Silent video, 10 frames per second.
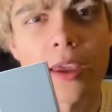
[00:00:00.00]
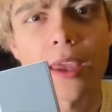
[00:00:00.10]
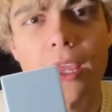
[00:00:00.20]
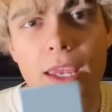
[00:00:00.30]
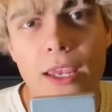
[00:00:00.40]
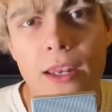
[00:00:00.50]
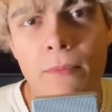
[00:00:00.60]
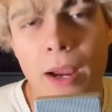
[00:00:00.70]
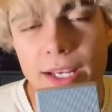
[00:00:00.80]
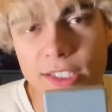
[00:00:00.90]
in
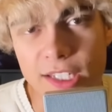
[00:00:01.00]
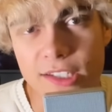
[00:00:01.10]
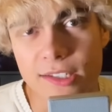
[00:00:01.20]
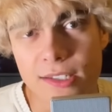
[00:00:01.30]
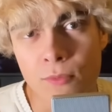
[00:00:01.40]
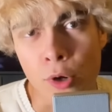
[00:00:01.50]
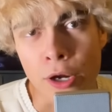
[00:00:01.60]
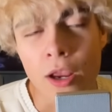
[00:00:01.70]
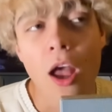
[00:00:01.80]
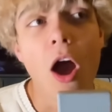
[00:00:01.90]
my intestines
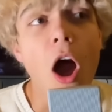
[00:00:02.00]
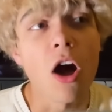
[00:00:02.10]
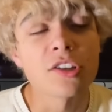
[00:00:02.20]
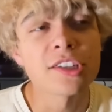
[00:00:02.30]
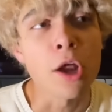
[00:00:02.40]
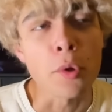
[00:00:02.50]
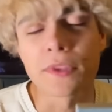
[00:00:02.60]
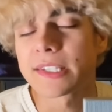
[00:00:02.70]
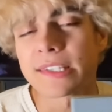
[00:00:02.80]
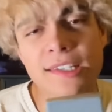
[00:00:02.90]
somewhere. Also,
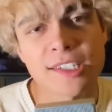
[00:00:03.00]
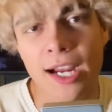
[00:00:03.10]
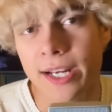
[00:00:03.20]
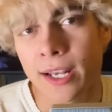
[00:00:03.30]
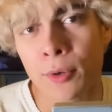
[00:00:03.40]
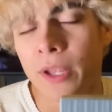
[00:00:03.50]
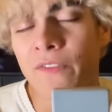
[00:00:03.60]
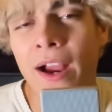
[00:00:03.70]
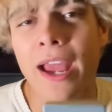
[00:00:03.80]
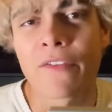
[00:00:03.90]
this is a side note. If
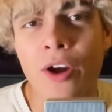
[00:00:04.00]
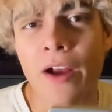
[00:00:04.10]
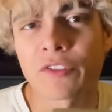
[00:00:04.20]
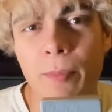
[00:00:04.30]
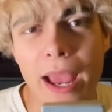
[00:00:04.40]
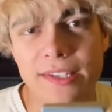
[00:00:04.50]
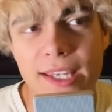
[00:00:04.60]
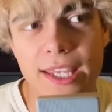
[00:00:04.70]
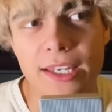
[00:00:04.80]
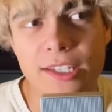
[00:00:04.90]
I ever have to pass a
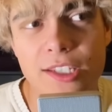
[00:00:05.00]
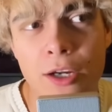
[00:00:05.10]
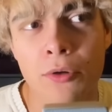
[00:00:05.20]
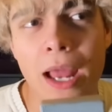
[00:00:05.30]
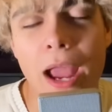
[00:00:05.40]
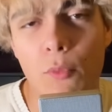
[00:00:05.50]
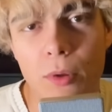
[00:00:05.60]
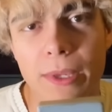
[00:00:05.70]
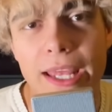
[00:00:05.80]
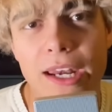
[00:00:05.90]
kidney stone, I will
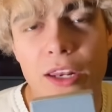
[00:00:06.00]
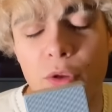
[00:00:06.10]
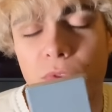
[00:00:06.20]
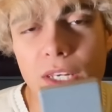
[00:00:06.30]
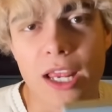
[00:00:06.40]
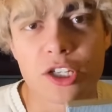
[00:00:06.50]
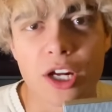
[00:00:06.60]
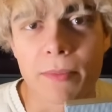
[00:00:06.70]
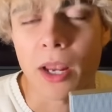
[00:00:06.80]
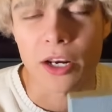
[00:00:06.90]
be getting euthanasia.
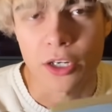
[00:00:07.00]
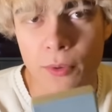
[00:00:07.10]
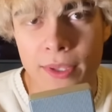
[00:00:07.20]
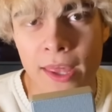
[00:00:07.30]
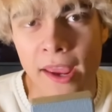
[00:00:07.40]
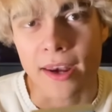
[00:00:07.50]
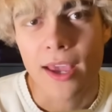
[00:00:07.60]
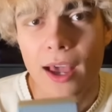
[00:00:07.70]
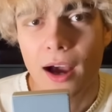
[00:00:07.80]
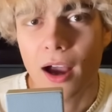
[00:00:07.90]
I'm not doing that.
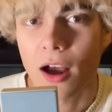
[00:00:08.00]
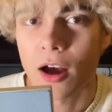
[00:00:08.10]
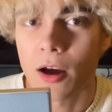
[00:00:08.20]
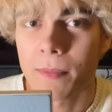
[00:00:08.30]
And